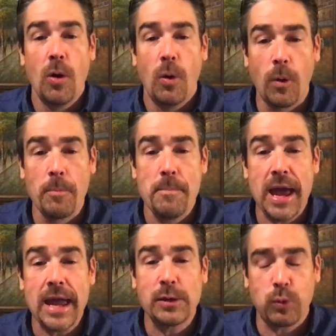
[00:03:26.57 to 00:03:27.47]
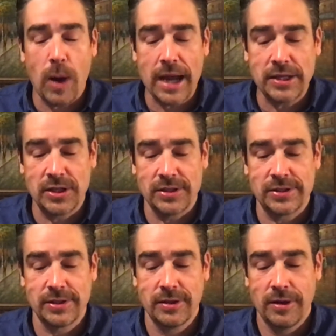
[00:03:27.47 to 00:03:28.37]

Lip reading: or made righteous